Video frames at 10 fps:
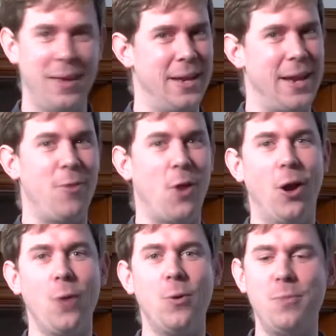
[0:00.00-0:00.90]
Now, in the
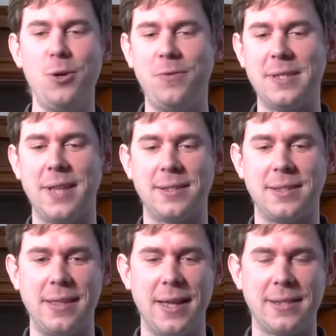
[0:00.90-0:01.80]
Hollywood movies, that's
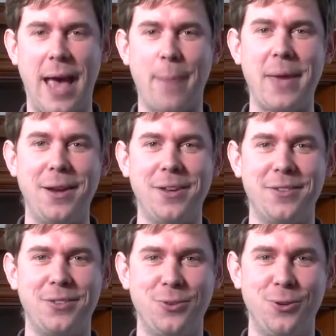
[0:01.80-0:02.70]
the happy ending
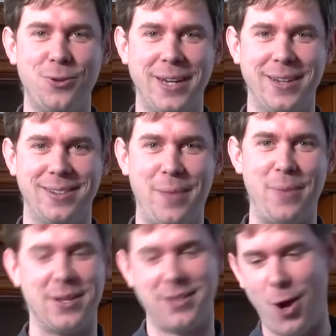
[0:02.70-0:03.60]
of the story,
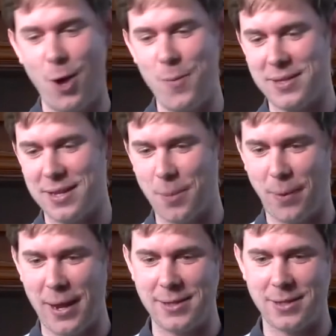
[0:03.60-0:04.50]
because home is a
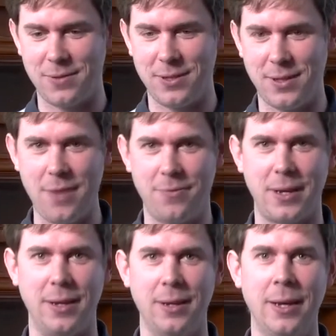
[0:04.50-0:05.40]
place of
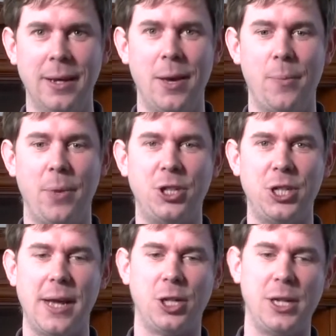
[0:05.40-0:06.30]
safety. But
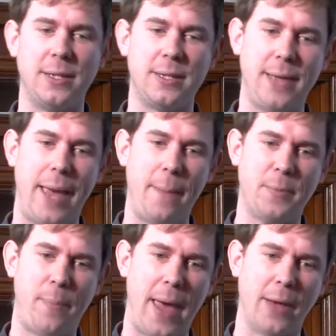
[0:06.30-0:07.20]
she actually
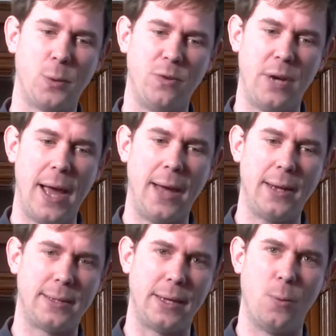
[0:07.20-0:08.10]
escaped back to a
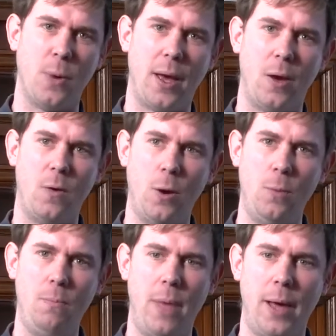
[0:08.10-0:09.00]
reality where her
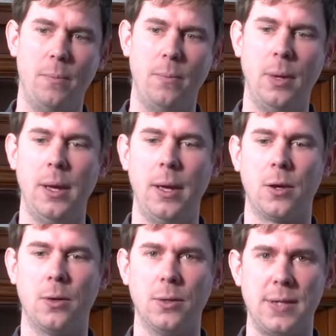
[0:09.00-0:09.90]
own mum
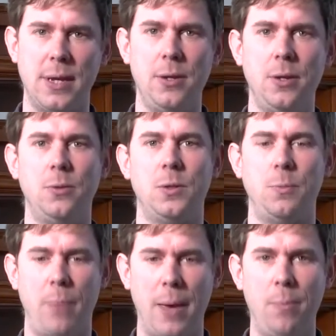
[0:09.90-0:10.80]
continued to
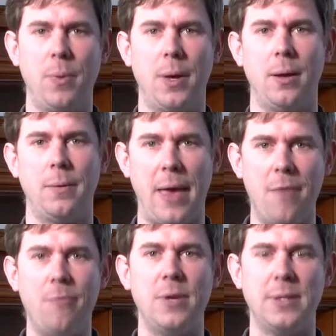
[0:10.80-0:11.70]
pimp her
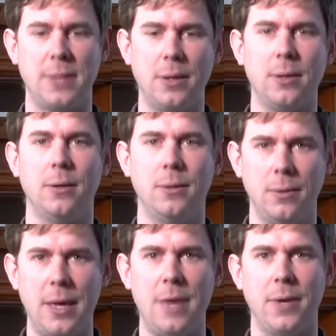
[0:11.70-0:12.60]
every single
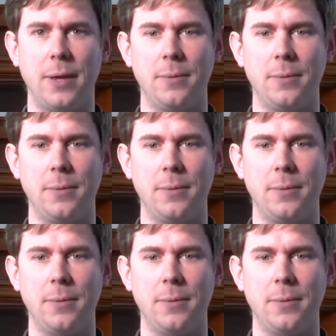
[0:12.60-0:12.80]
evening.